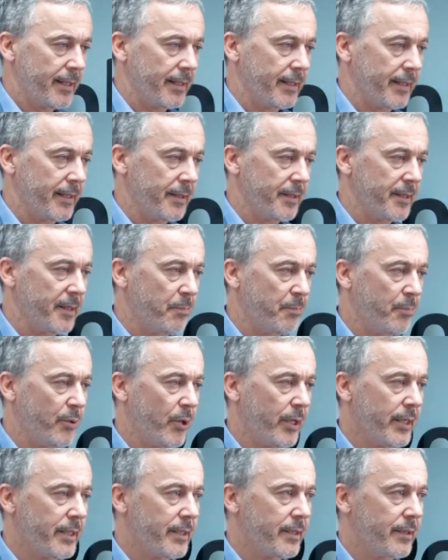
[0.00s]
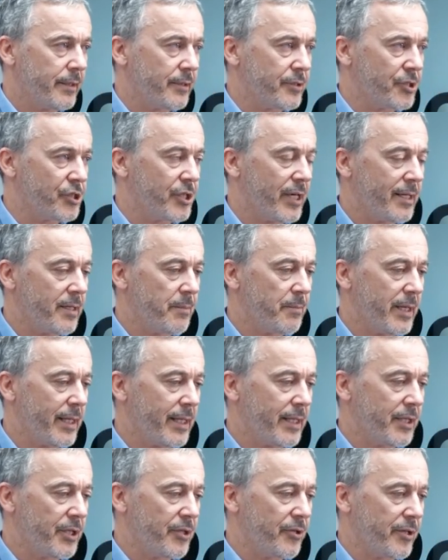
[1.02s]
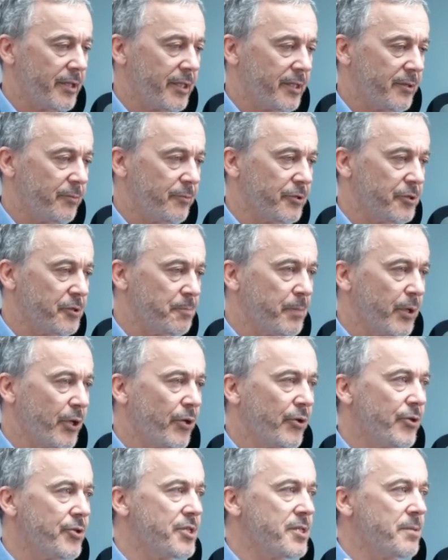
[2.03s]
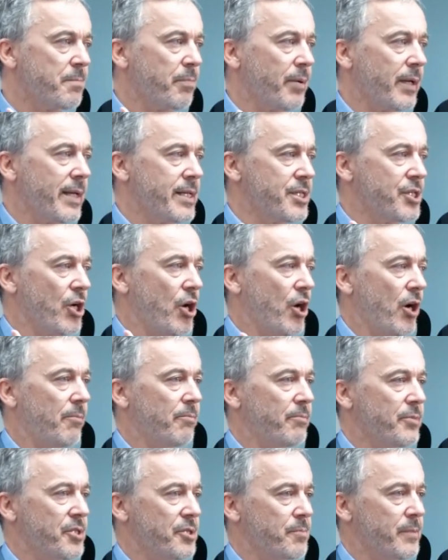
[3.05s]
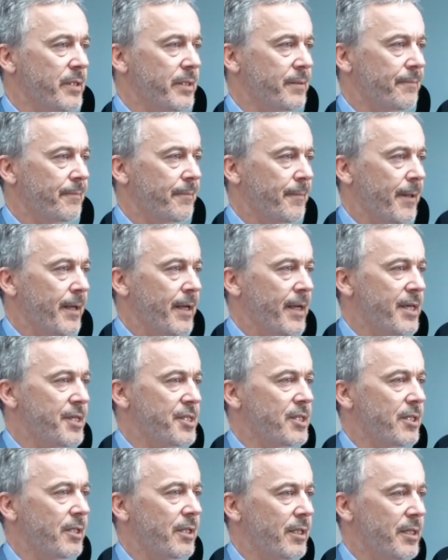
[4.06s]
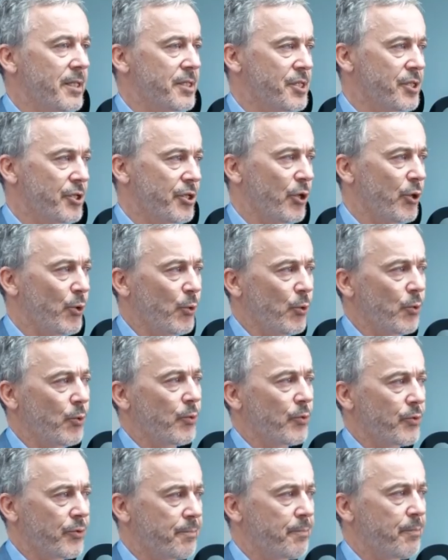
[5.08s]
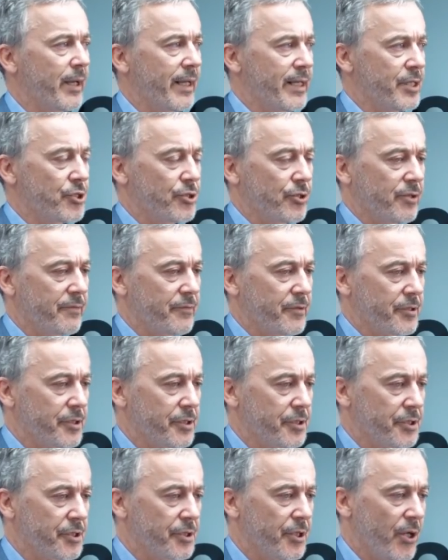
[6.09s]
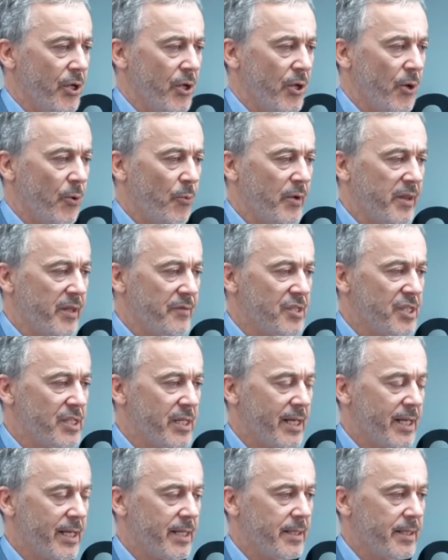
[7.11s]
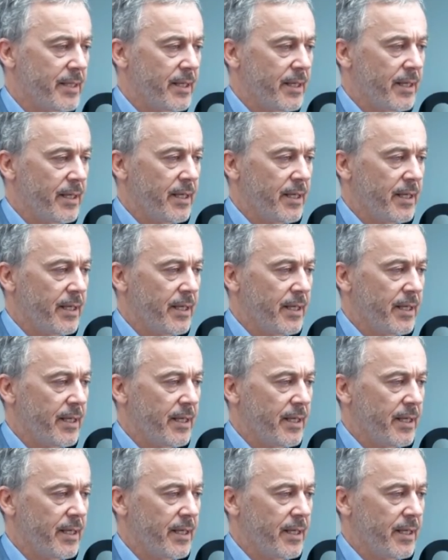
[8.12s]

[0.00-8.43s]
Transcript: the point I was trying to make in the article was, because the police ombudsman has not listened to old police officers, where they've said